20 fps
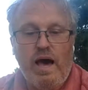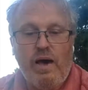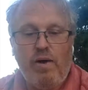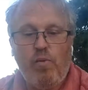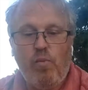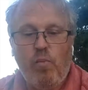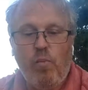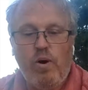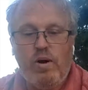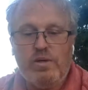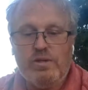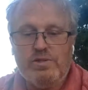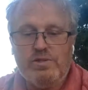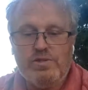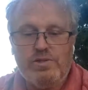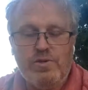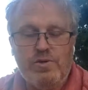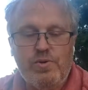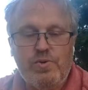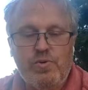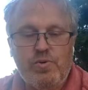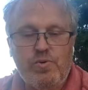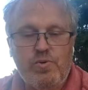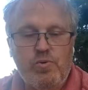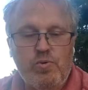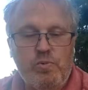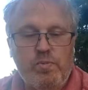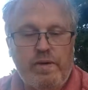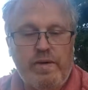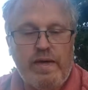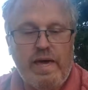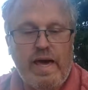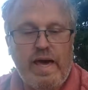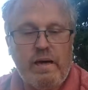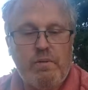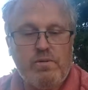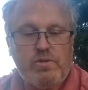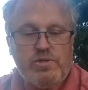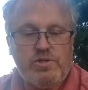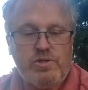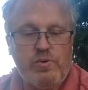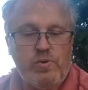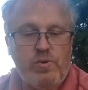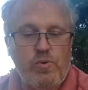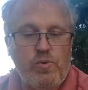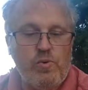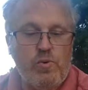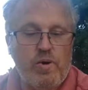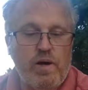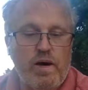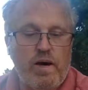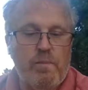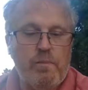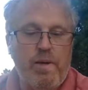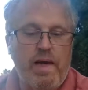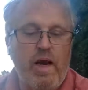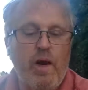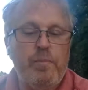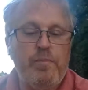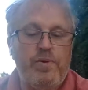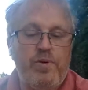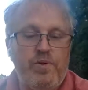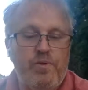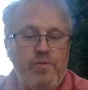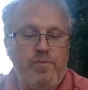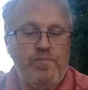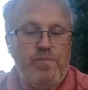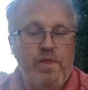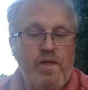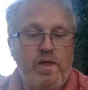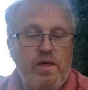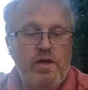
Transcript: I want to be able to help you,